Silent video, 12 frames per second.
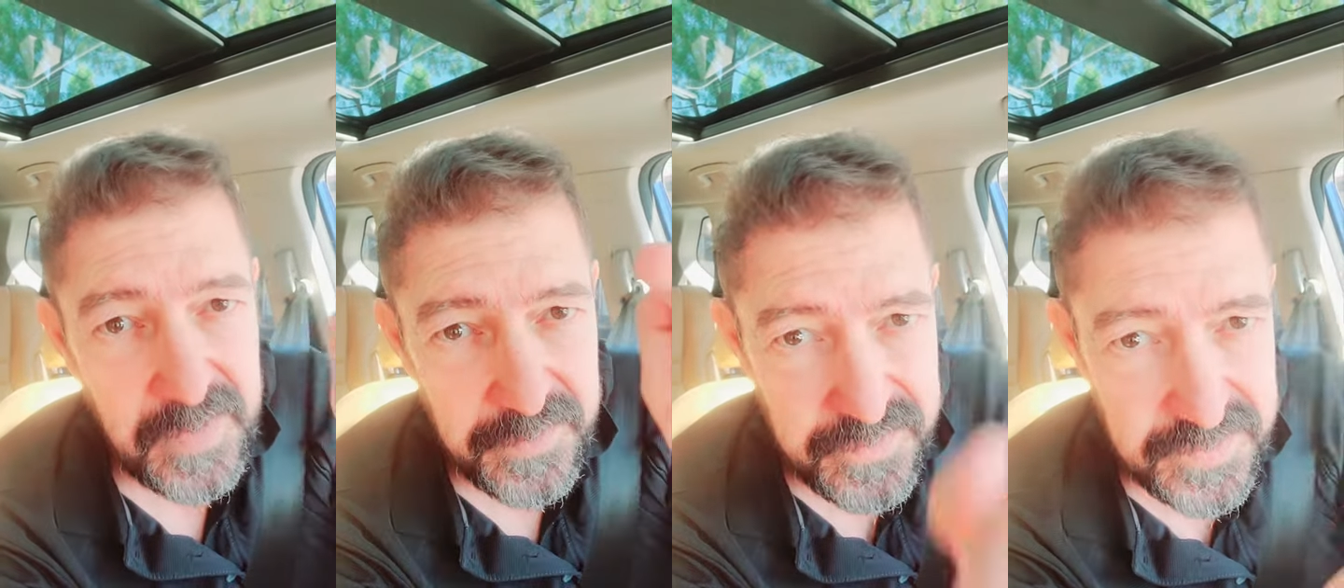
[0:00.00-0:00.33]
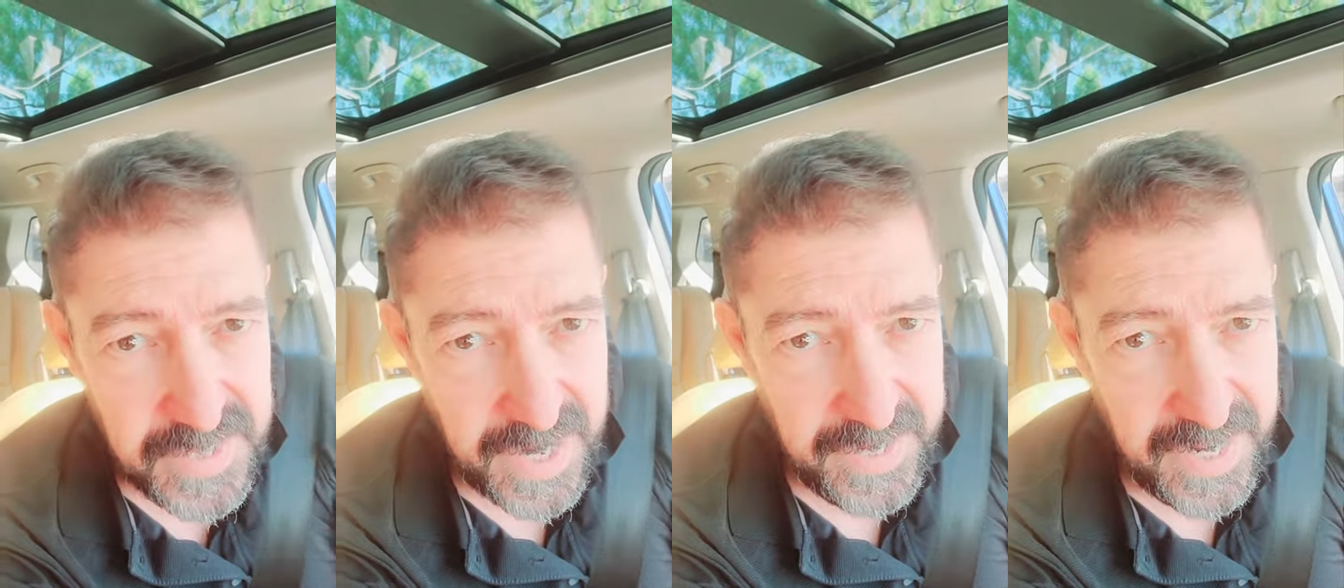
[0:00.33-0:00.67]

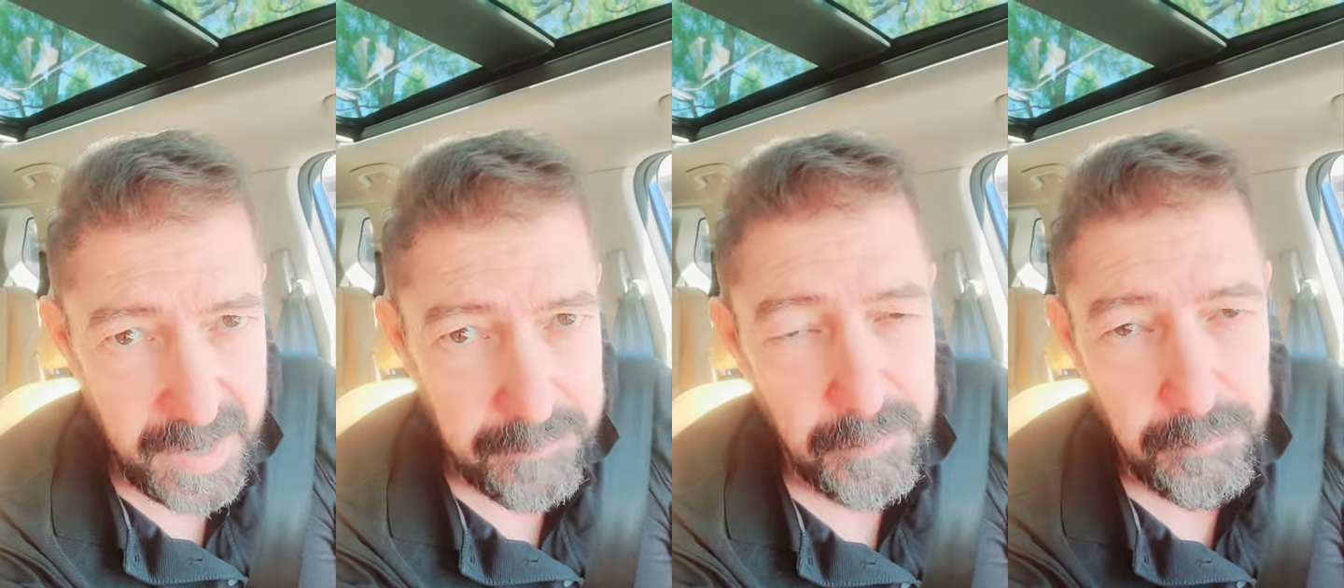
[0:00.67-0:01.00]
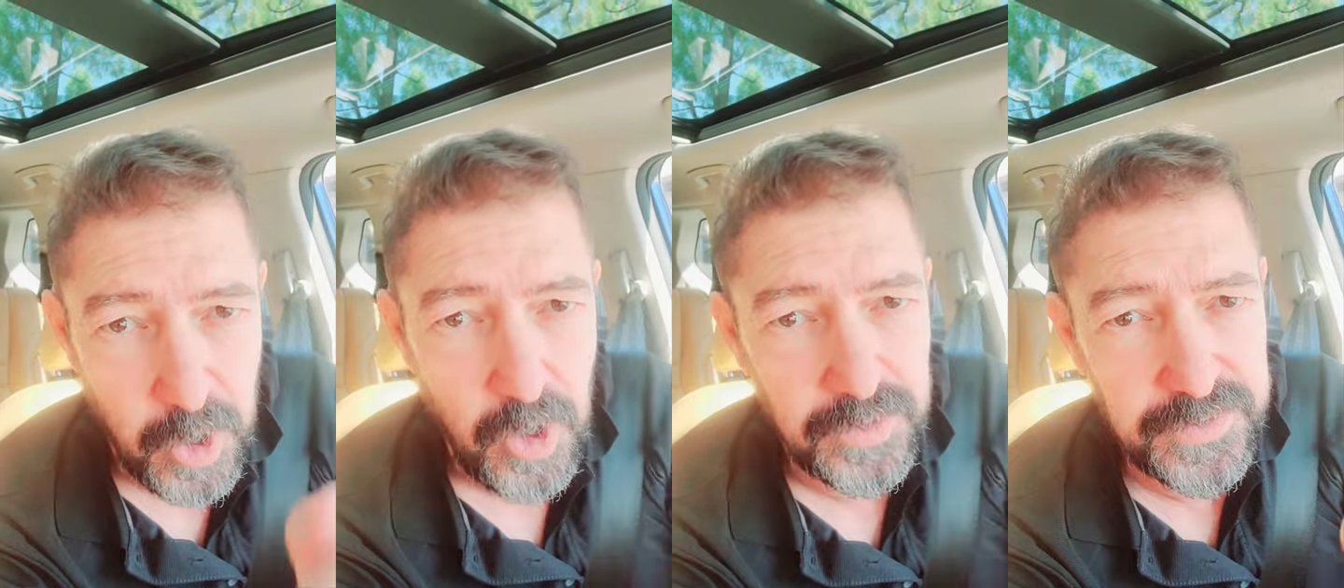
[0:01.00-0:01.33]
Sign up.
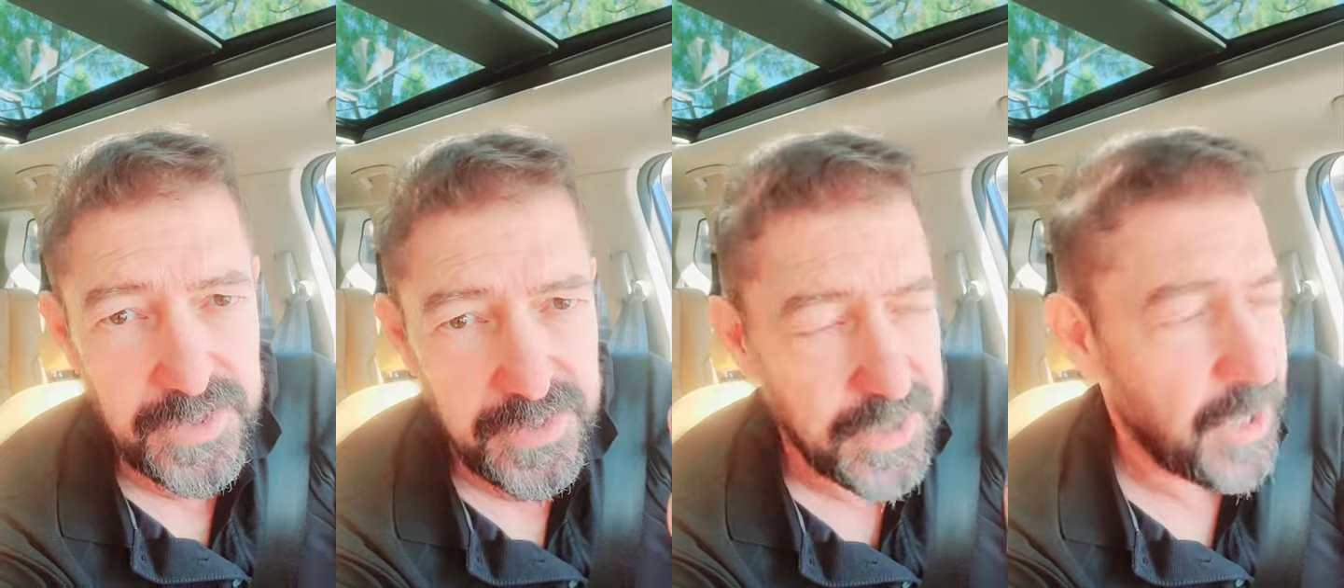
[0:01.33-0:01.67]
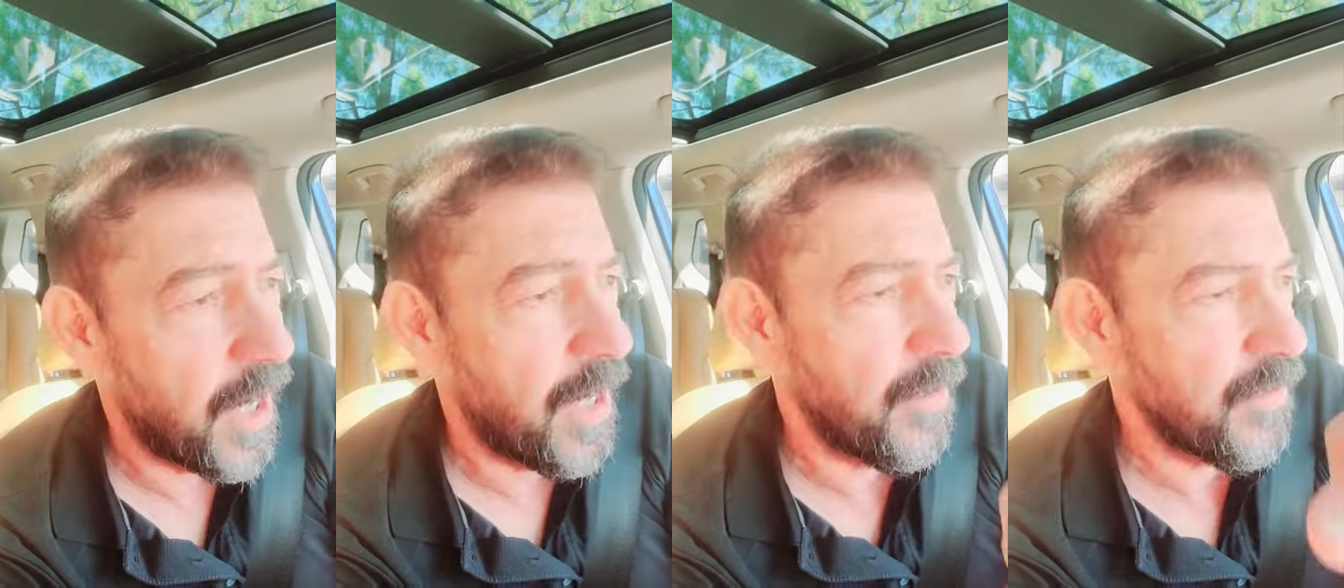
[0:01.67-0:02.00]

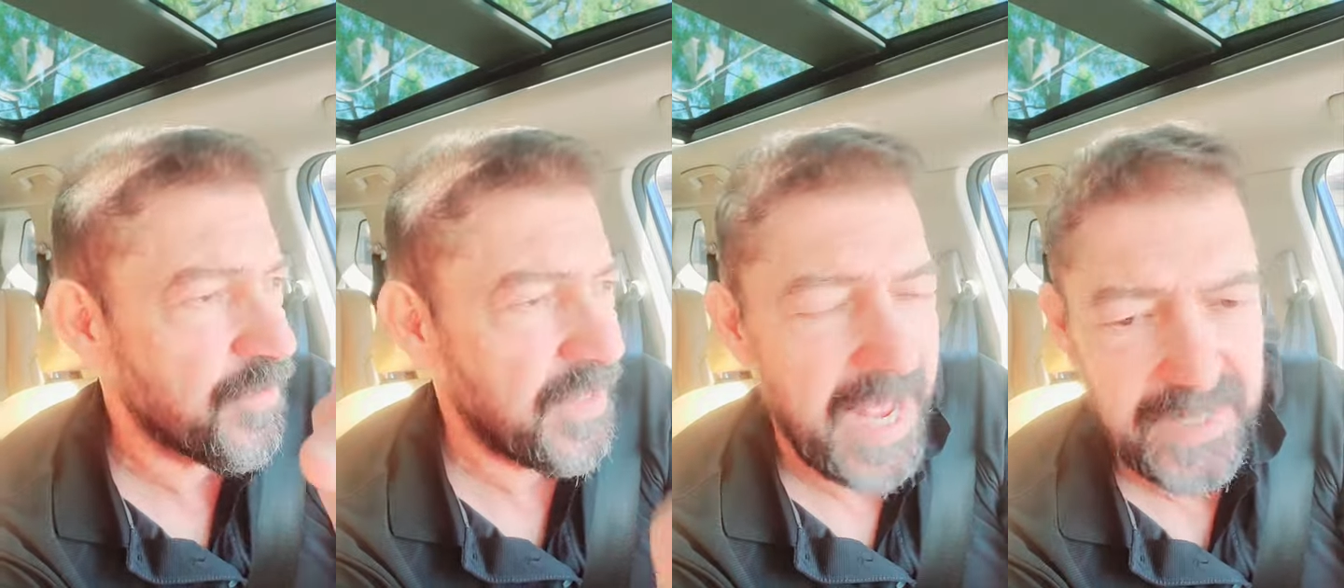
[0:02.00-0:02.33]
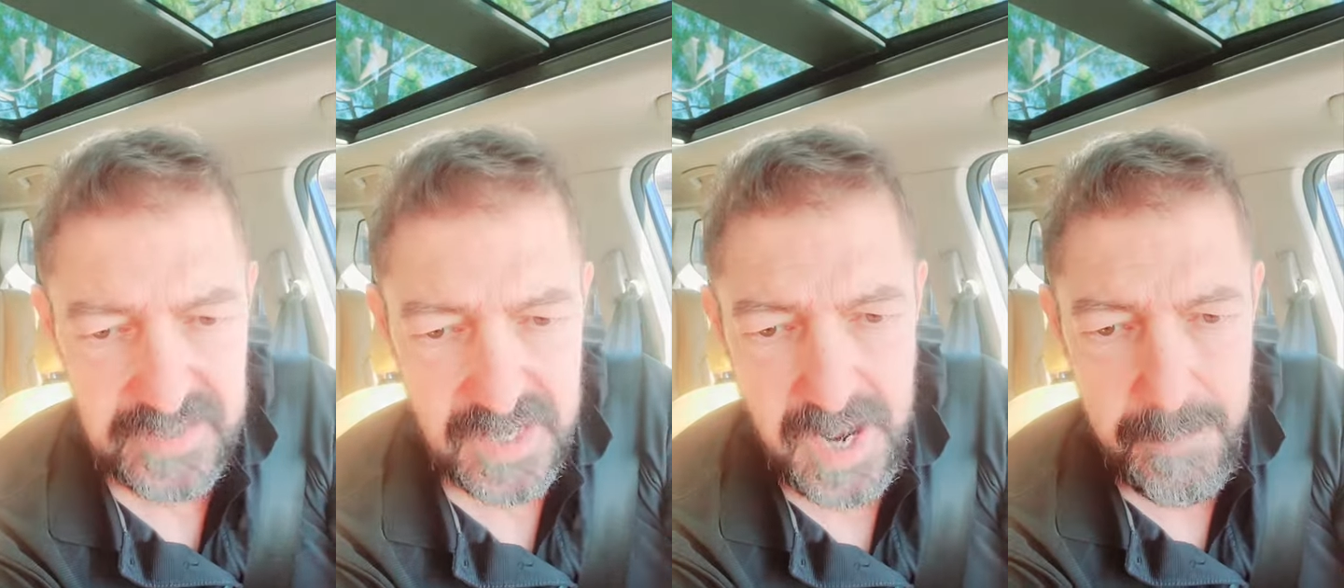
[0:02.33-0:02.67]

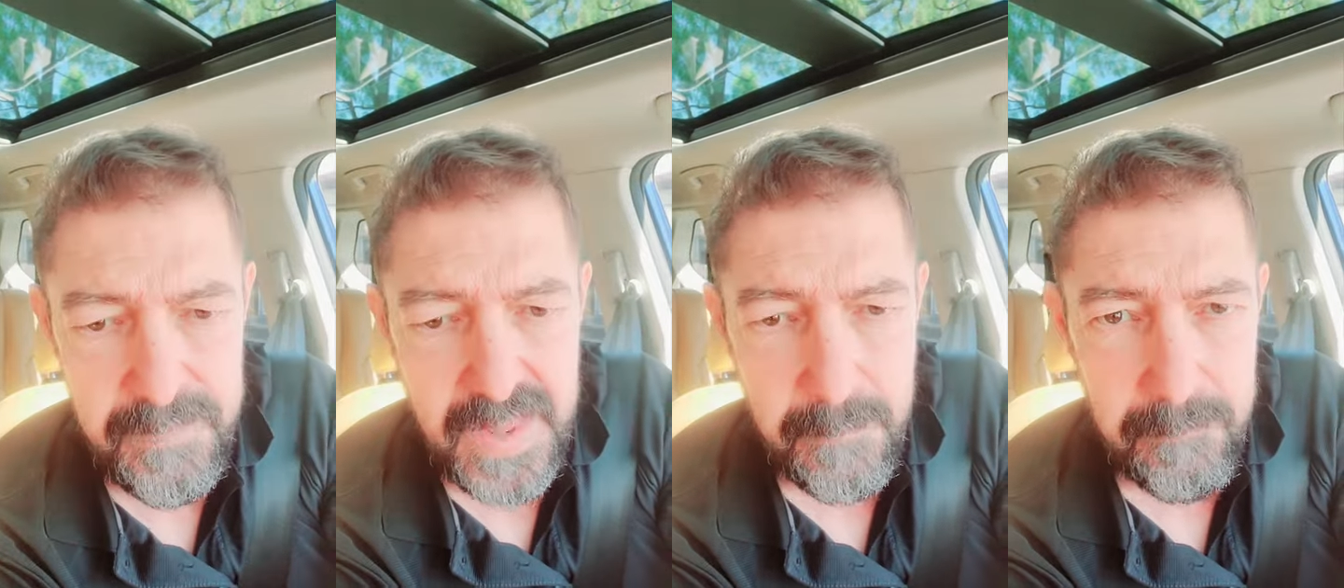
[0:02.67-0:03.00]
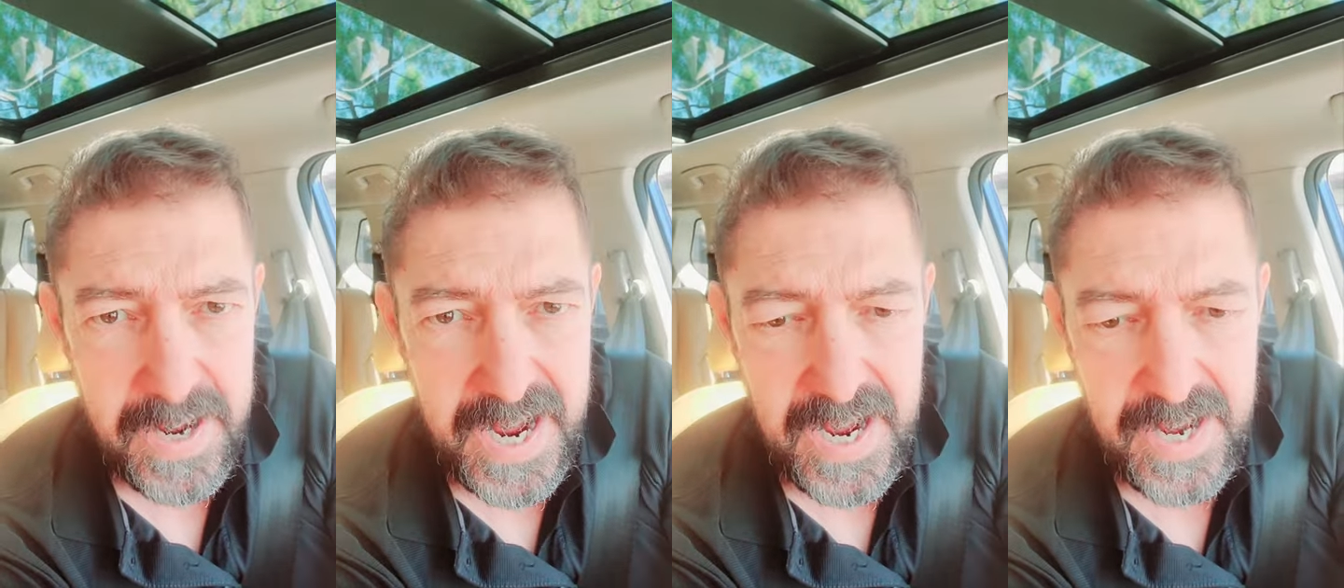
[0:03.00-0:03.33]
BrotherCarlos.com.
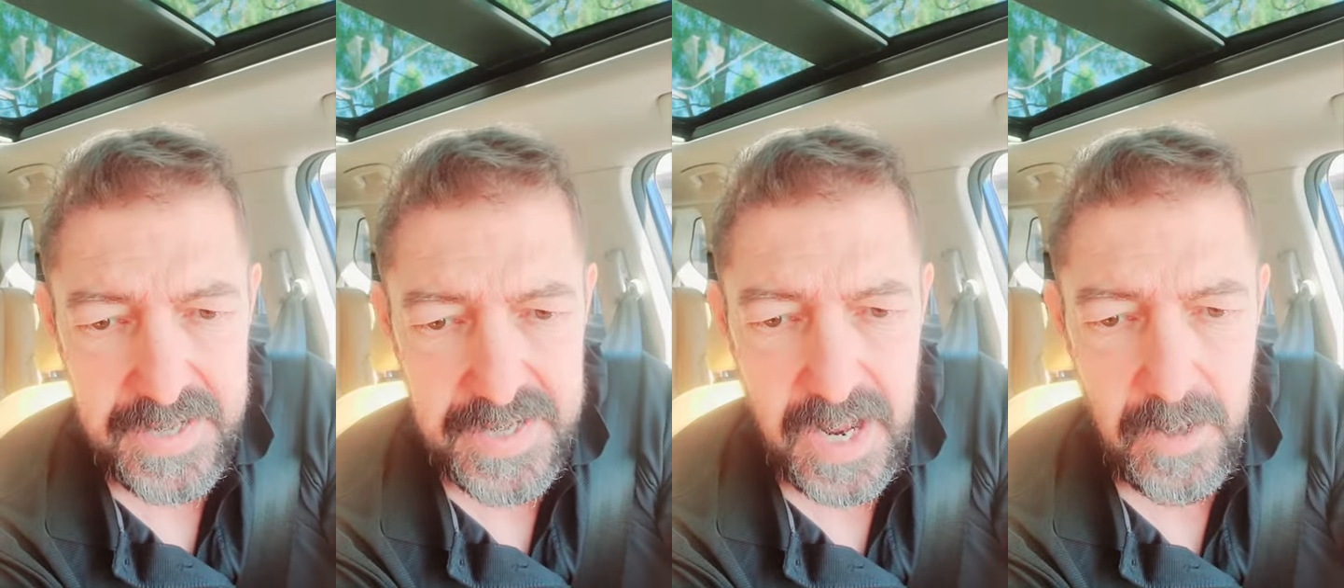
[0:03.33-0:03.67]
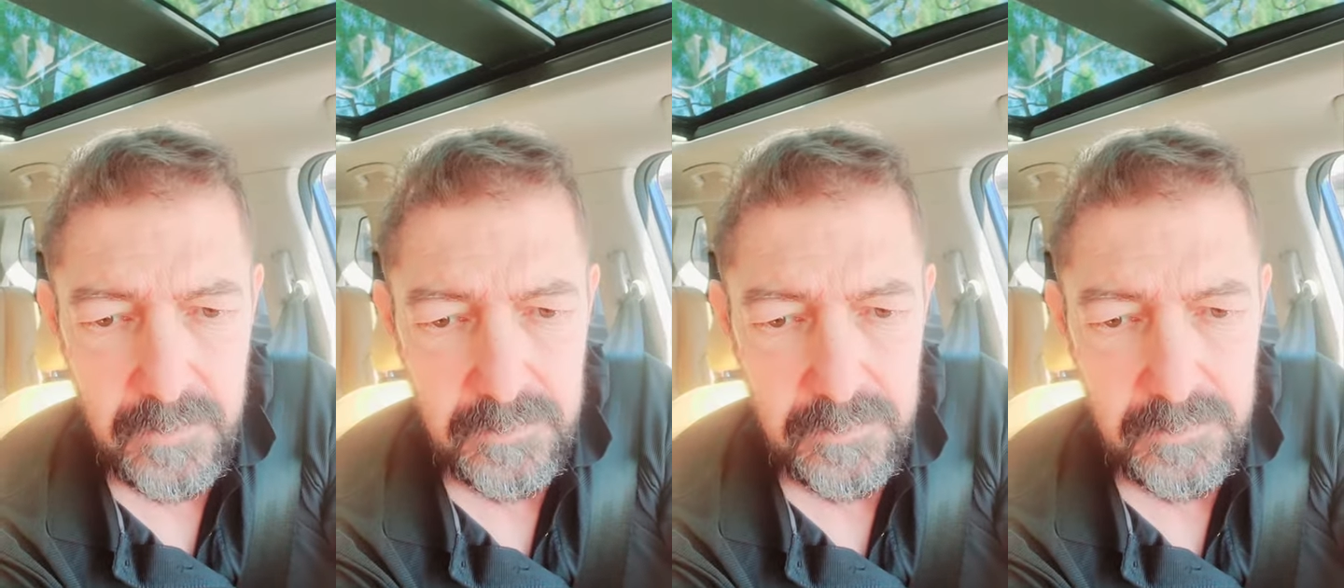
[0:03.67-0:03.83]
Buy now.